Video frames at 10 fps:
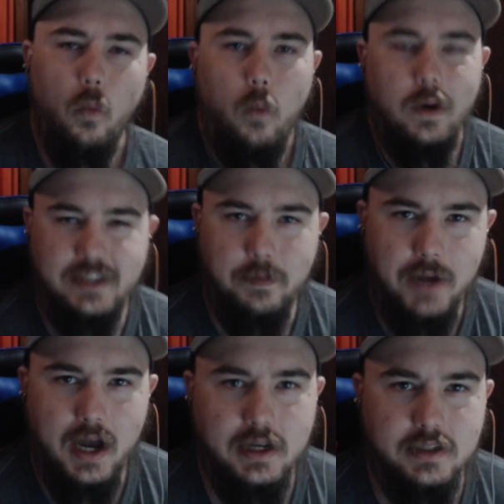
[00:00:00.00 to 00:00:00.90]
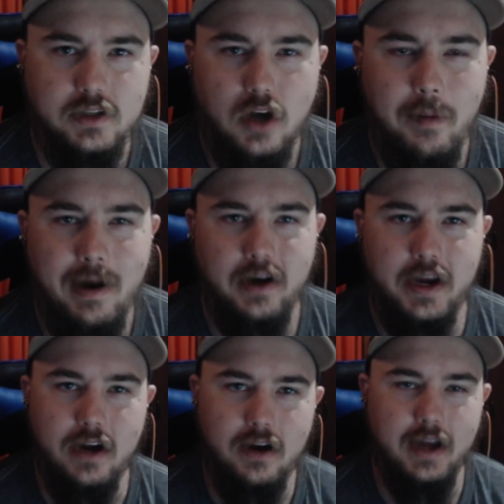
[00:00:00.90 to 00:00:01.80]
What's up guys, it's Matter
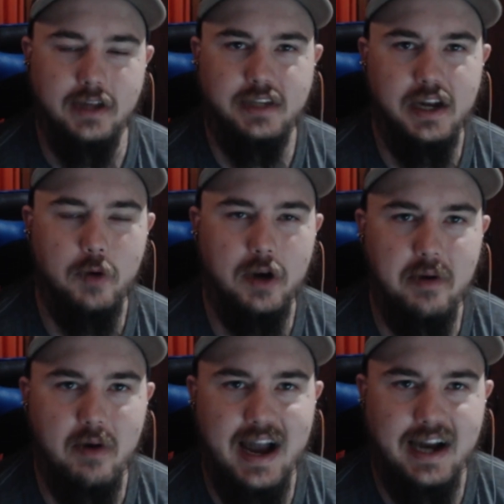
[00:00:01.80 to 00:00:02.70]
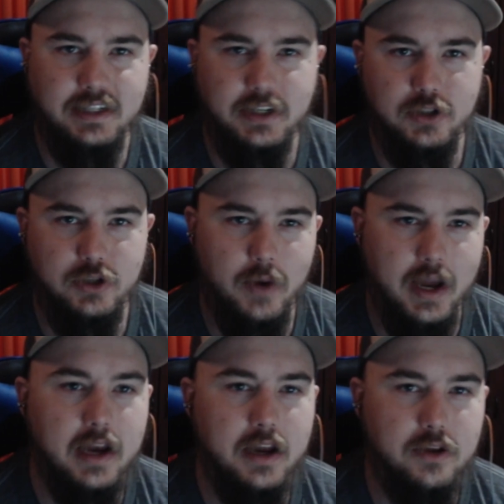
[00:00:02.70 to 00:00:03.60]
here, and today we're going to be reacting to
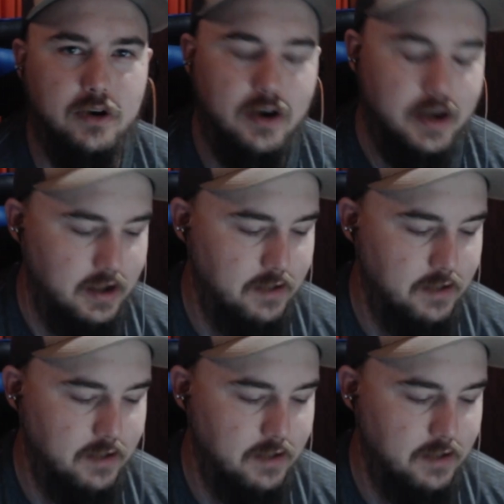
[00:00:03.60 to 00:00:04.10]
another